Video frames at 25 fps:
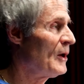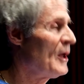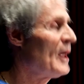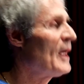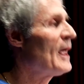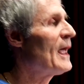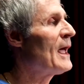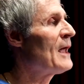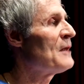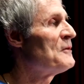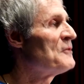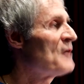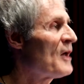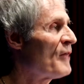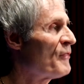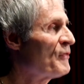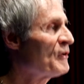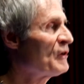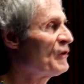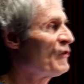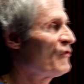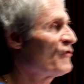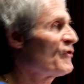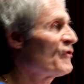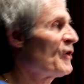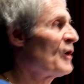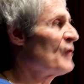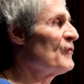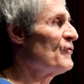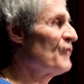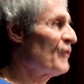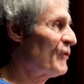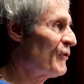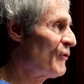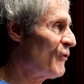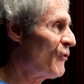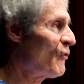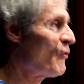and nothing is done to
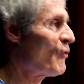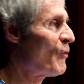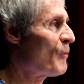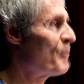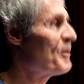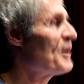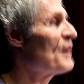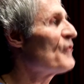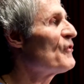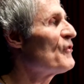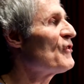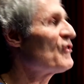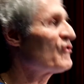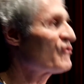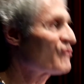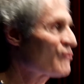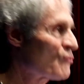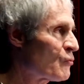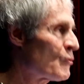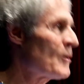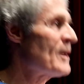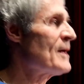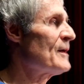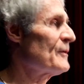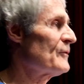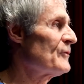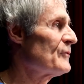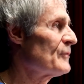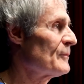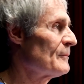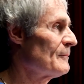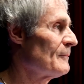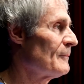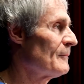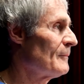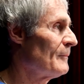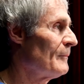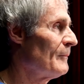curb this trend
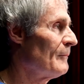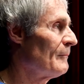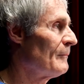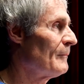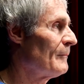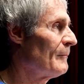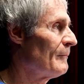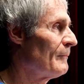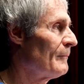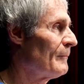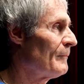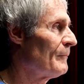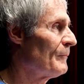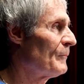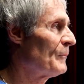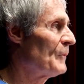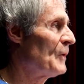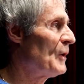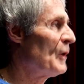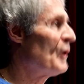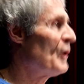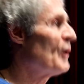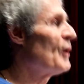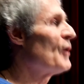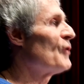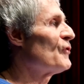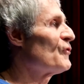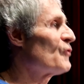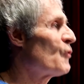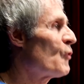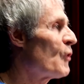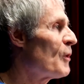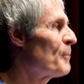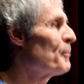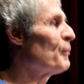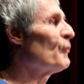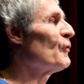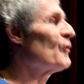toward
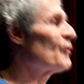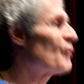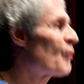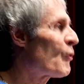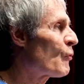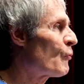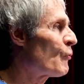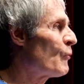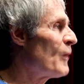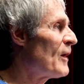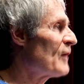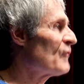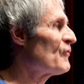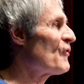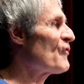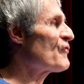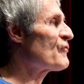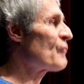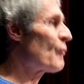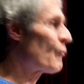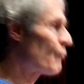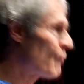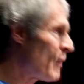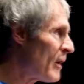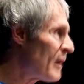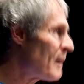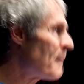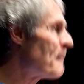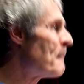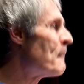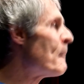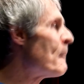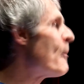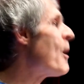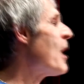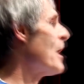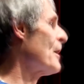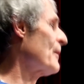political correctness run
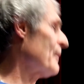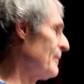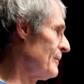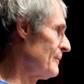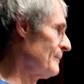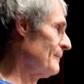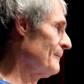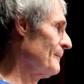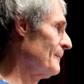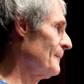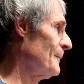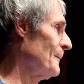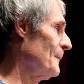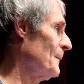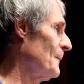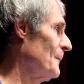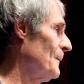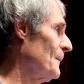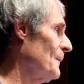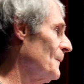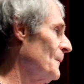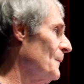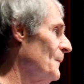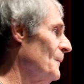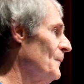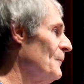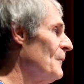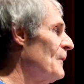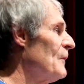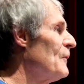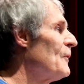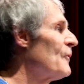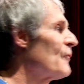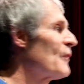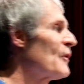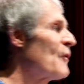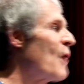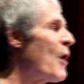amok,
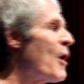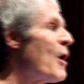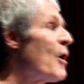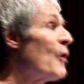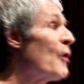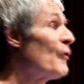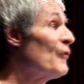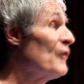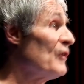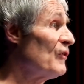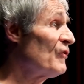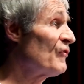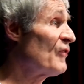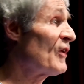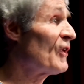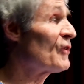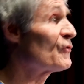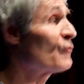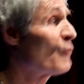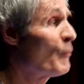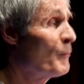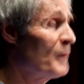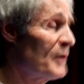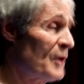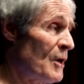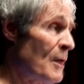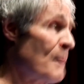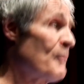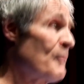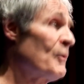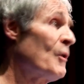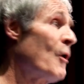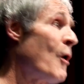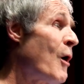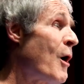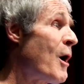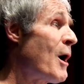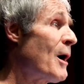that all these things will become
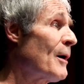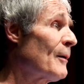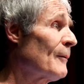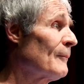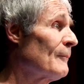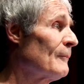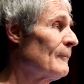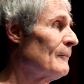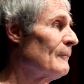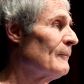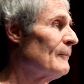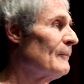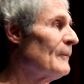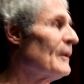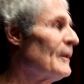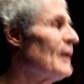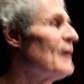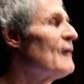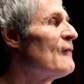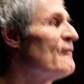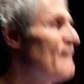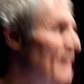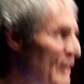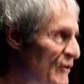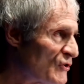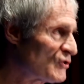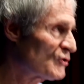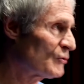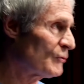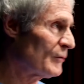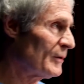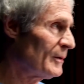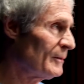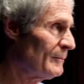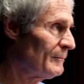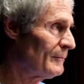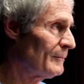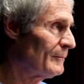law eventually
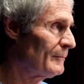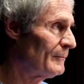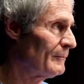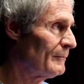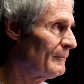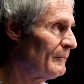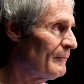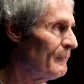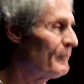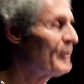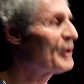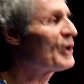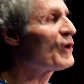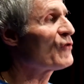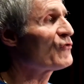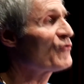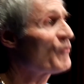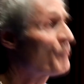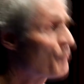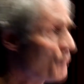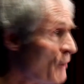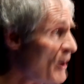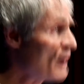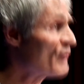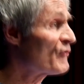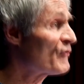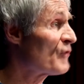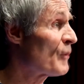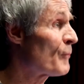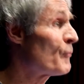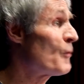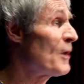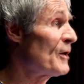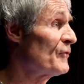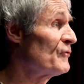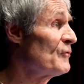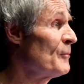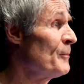because of pressure
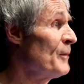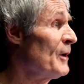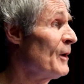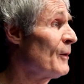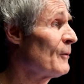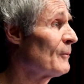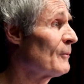brought to bear.